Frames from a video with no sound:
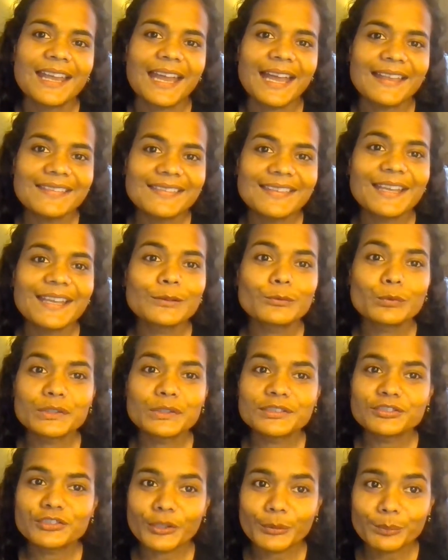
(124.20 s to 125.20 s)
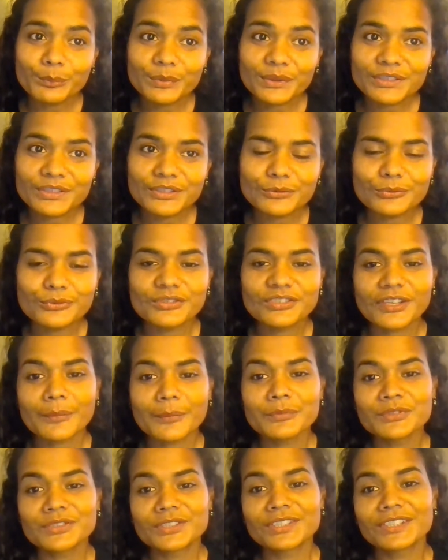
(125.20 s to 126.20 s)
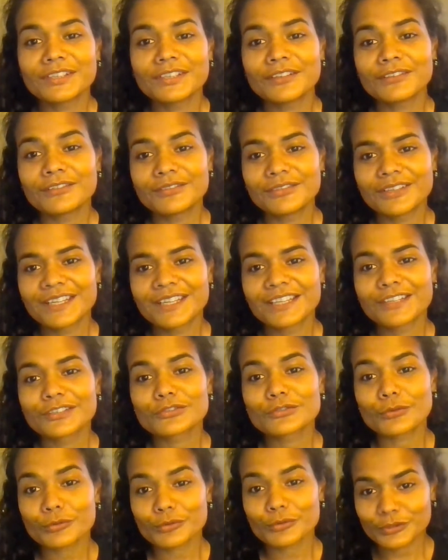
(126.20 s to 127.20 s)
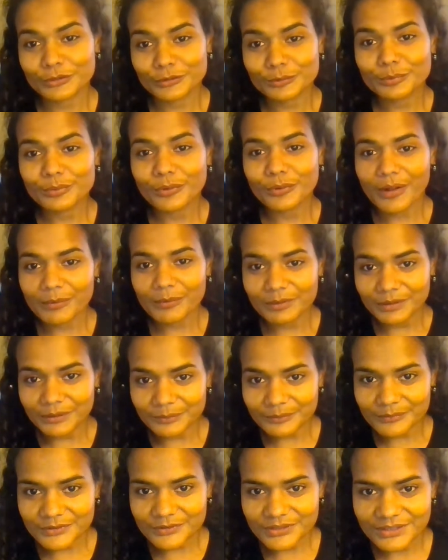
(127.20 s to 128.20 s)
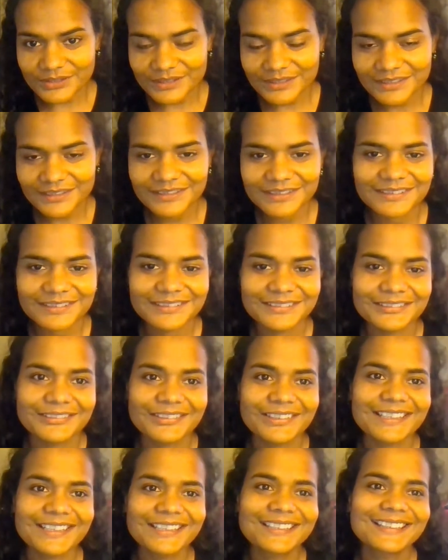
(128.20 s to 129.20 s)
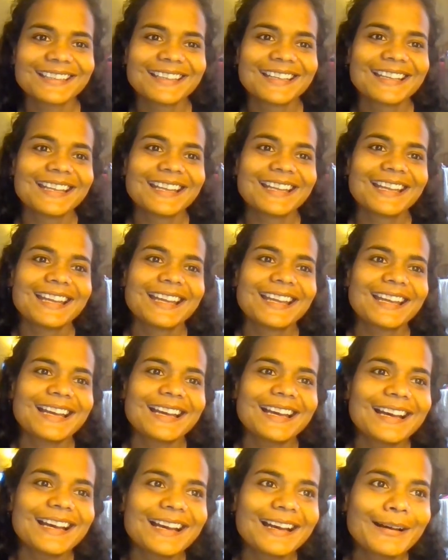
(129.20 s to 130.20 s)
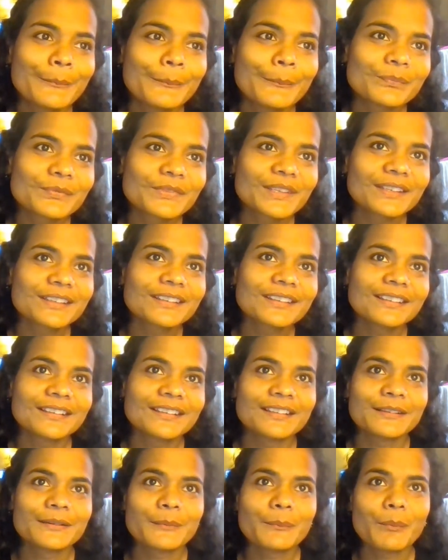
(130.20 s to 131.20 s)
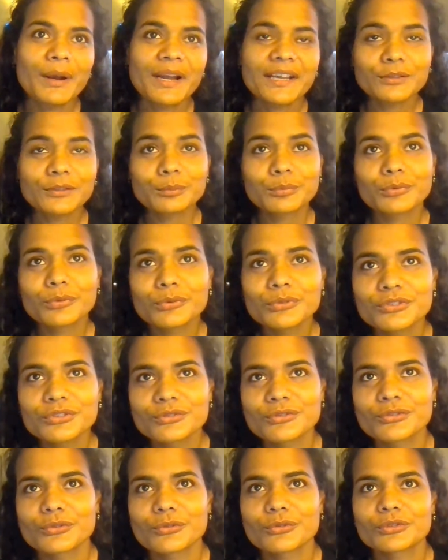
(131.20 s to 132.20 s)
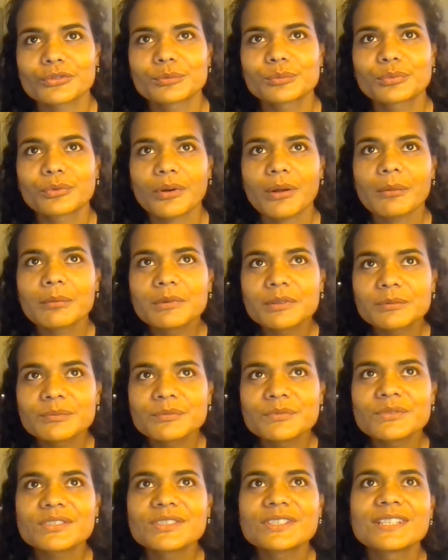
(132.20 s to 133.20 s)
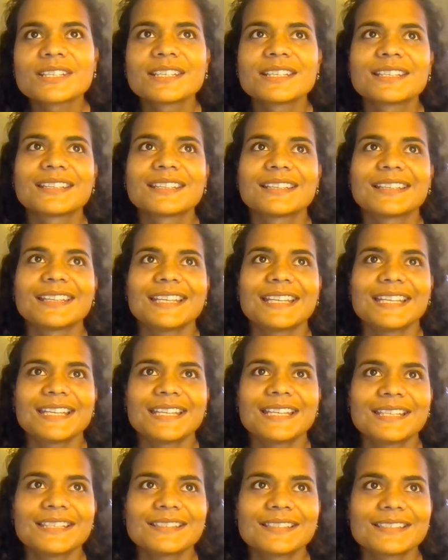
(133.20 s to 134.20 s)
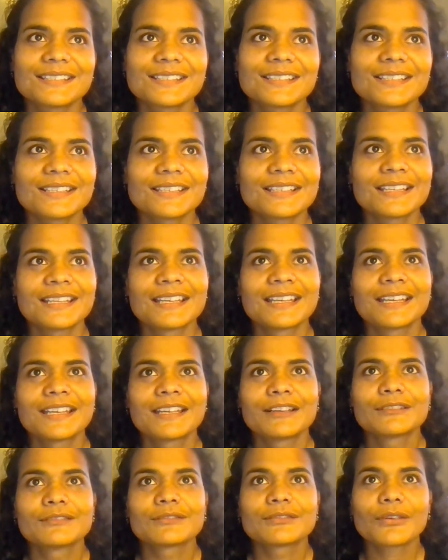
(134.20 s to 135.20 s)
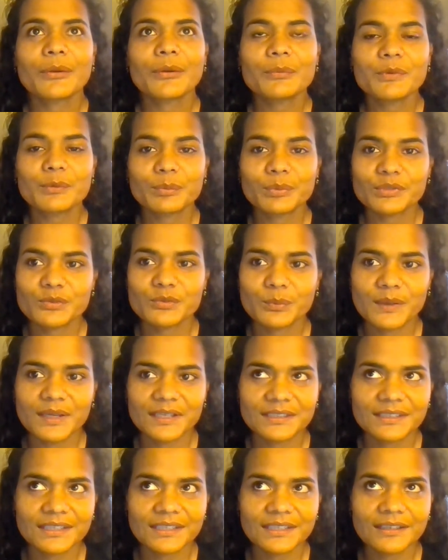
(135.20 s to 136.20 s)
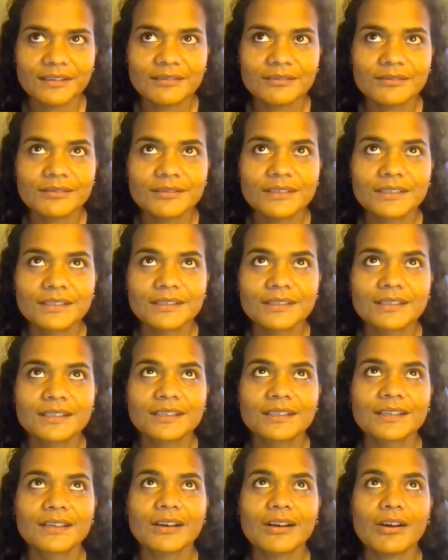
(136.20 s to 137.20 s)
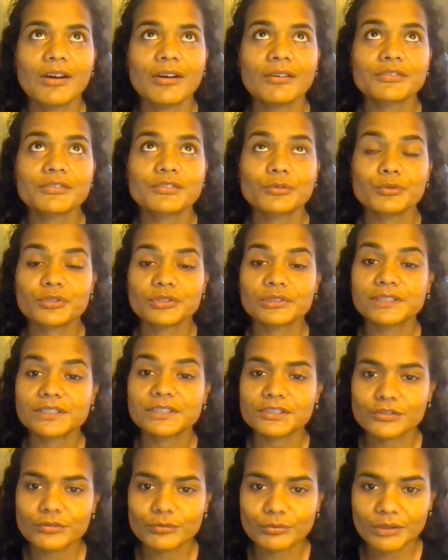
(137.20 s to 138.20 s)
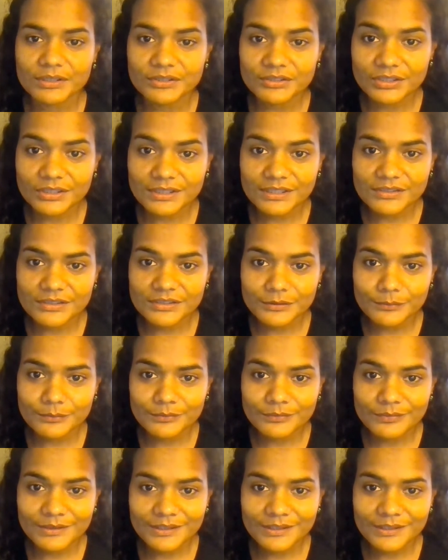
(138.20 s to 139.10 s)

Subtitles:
and then we'll jump into substantive social problems, right? My approach to social problems is from the perspective of social constructionism.